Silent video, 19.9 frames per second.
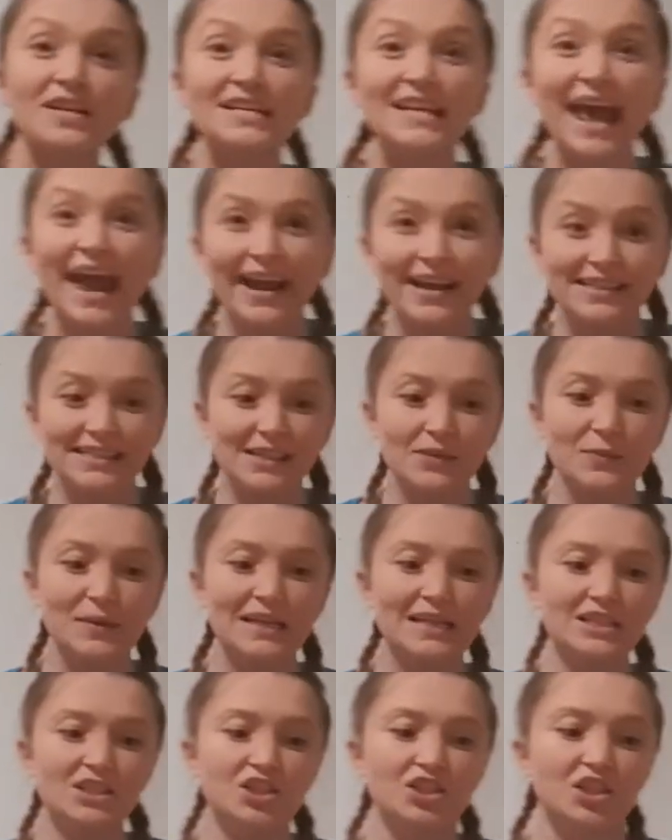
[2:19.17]
next thing we
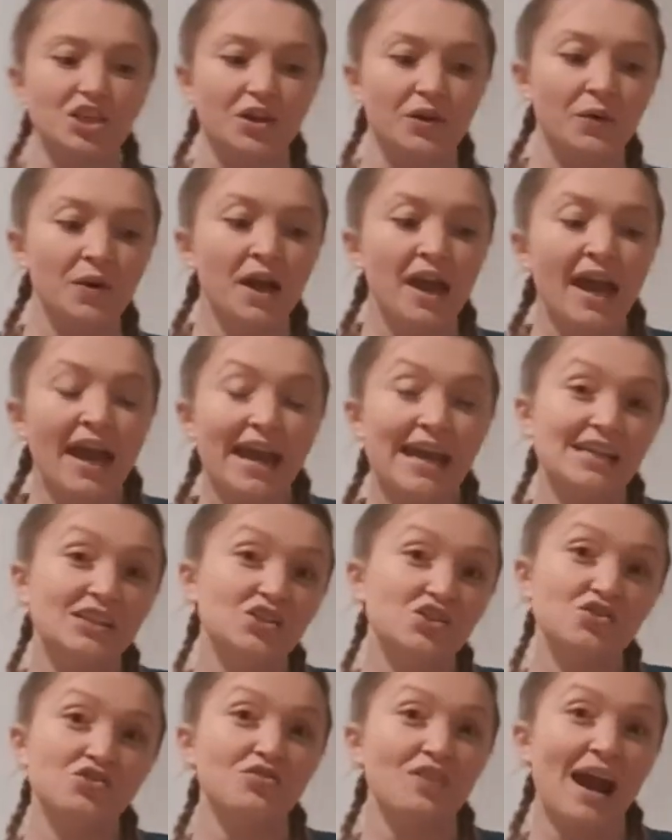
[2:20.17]
need to do is
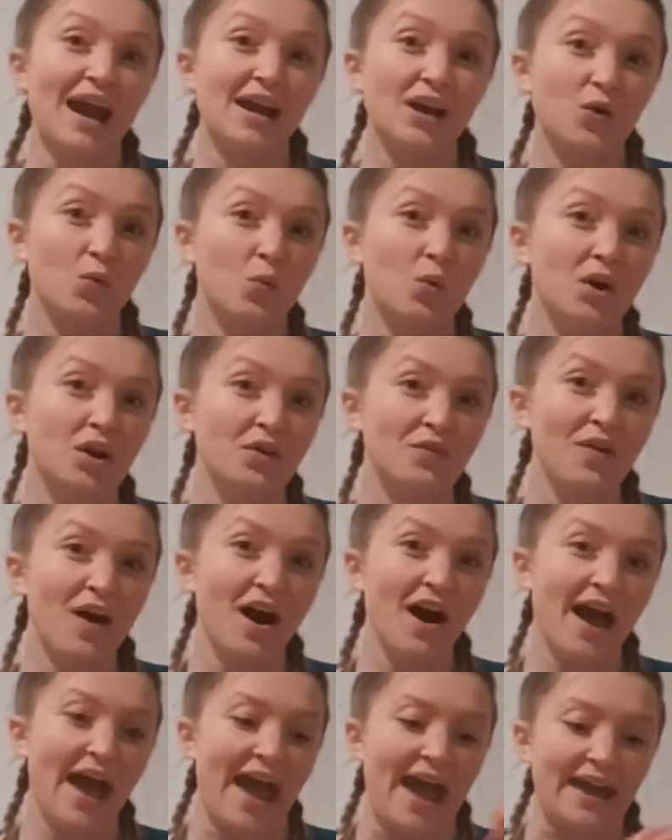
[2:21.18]
crack one of our
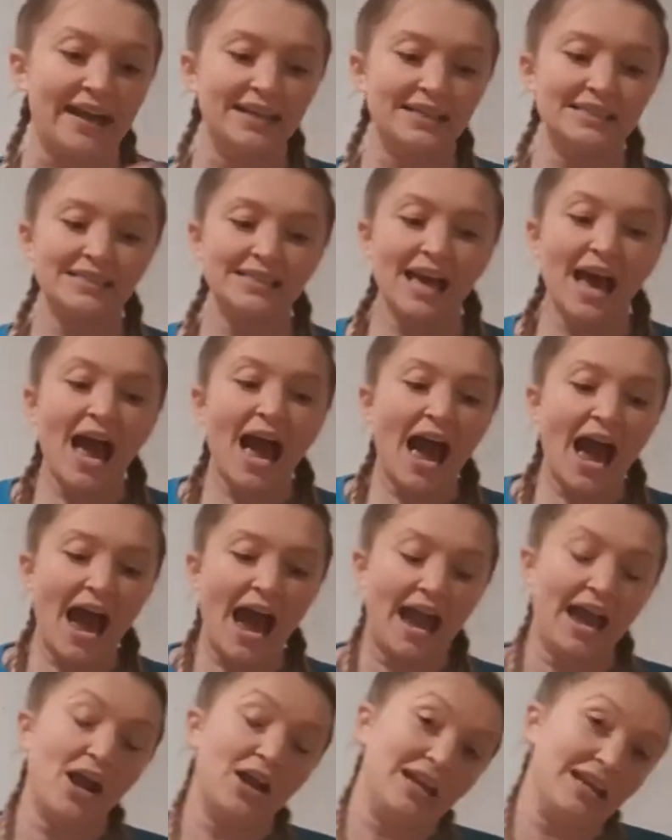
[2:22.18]
eggs
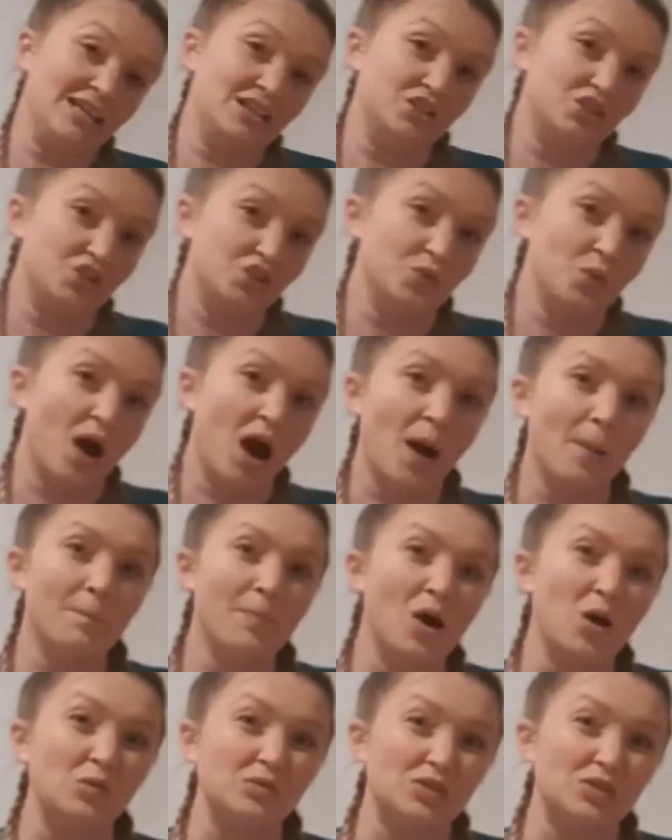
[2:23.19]
into our bowl.